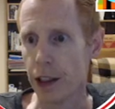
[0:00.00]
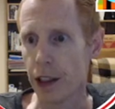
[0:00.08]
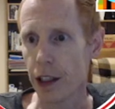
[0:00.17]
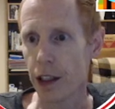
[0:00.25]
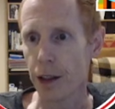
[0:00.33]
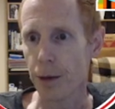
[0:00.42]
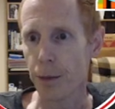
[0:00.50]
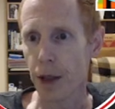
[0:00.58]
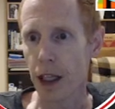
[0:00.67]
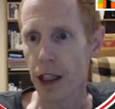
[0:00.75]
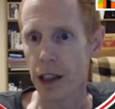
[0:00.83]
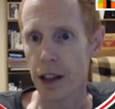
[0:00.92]

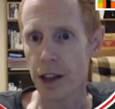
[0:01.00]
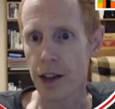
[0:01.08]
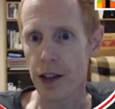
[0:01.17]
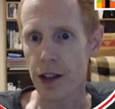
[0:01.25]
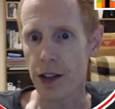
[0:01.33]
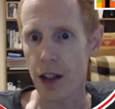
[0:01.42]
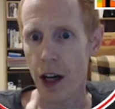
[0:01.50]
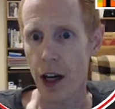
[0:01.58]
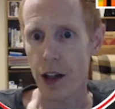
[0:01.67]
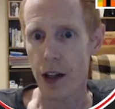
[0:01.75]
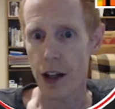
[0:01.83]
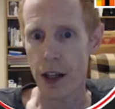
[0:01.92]
And
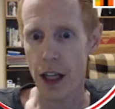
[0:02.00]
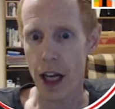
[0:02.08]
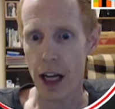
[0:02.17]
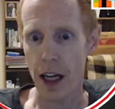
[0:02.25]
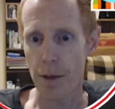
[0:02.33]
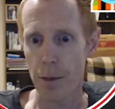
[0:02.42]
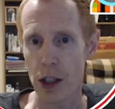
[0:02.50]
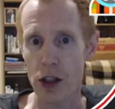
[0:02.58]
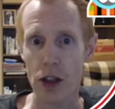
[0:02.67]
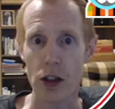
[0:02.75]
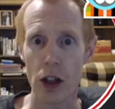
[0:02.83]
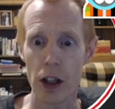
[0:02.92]
other than that, I've been
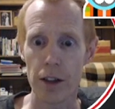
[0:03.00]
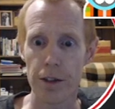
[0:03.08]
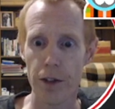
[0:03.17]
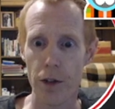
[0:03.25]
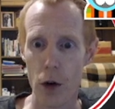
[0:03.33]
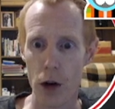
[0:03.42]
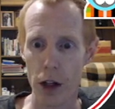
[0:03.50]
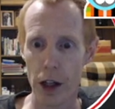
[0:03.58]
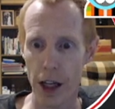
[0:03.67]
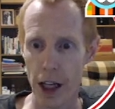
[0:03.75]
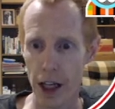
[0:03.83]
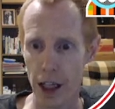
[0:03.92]
just looking
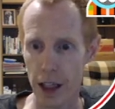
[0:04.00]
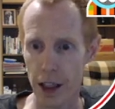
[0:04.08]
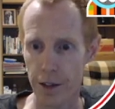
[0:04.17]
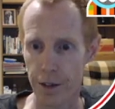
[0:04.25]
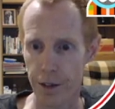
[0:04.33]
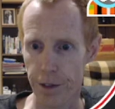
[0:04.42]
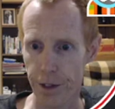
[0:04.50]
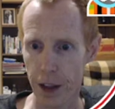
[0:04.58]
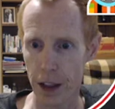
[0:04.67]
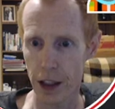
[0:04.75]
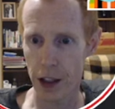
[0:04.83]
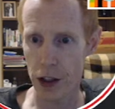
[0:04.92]
for a
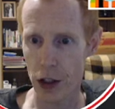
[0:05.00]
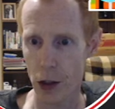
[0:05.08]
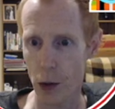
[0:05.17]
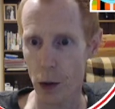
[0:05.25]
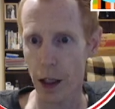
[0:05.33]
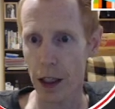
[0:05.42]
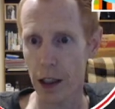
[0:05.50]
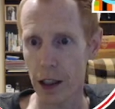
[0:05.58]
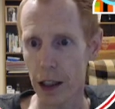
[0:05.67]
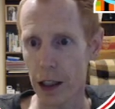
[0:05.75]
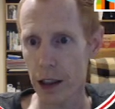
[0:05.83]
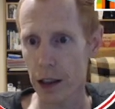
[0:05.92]
village
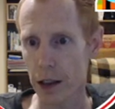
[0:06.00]
quickly,